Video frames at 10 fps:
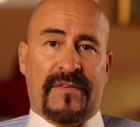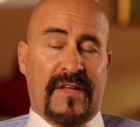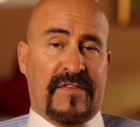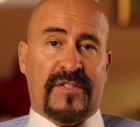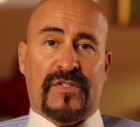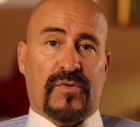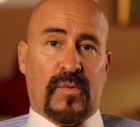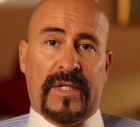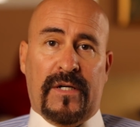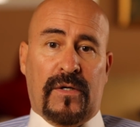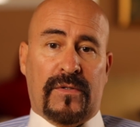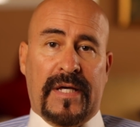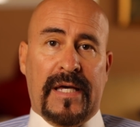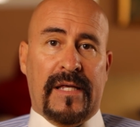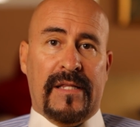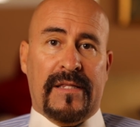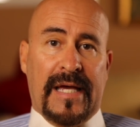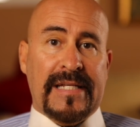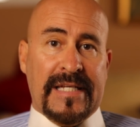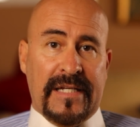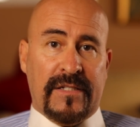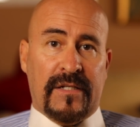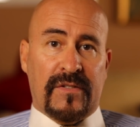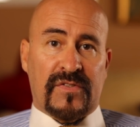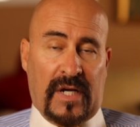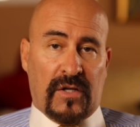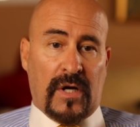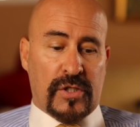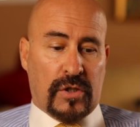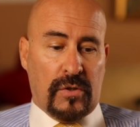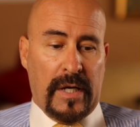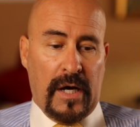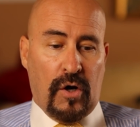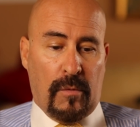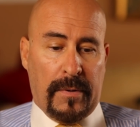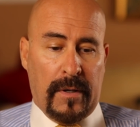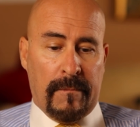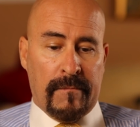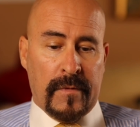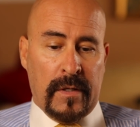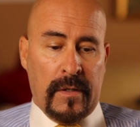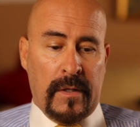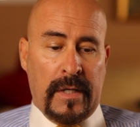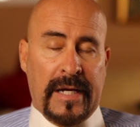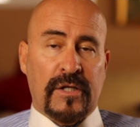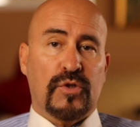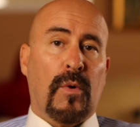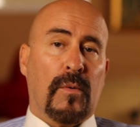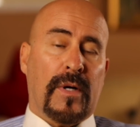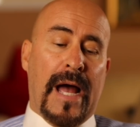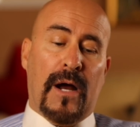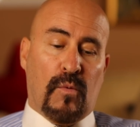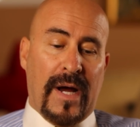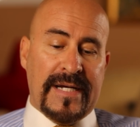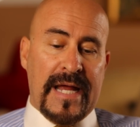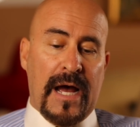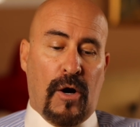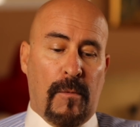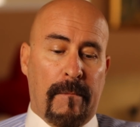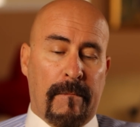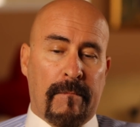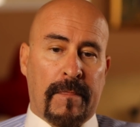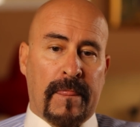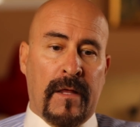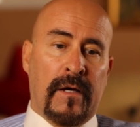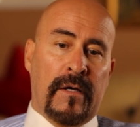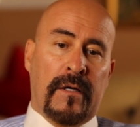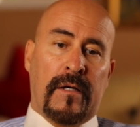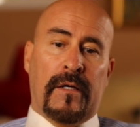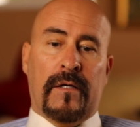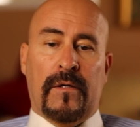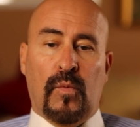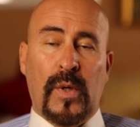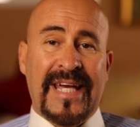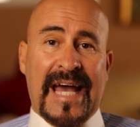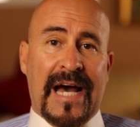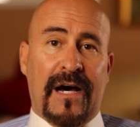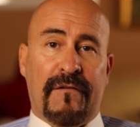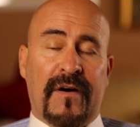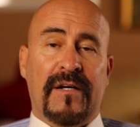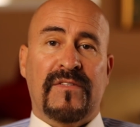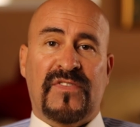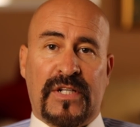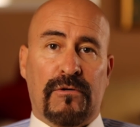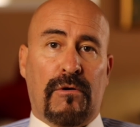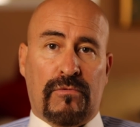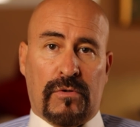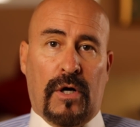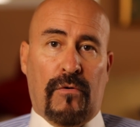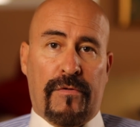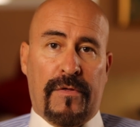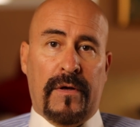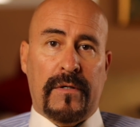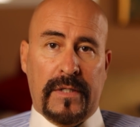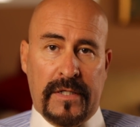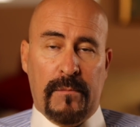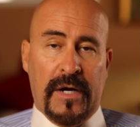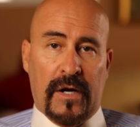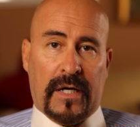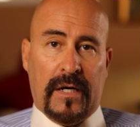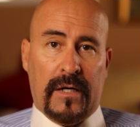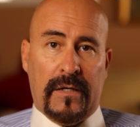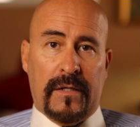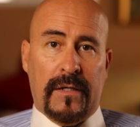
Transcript: that this is real, they, they need psychological help. Here's where we're at right now. We have zero growth in America